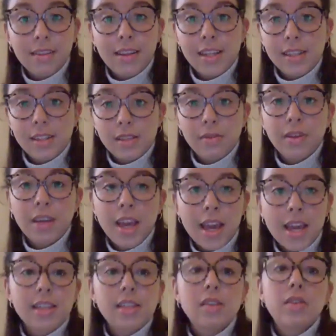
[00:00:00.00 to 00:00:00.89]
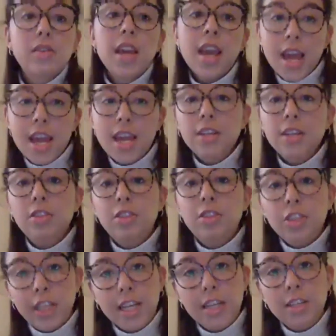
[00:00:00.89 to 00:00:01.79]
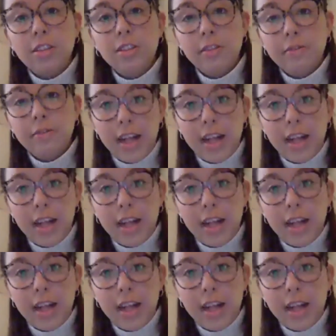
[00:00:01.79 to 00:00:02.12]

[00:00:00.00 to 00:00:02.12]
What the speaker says: That's okay. It's okay to change your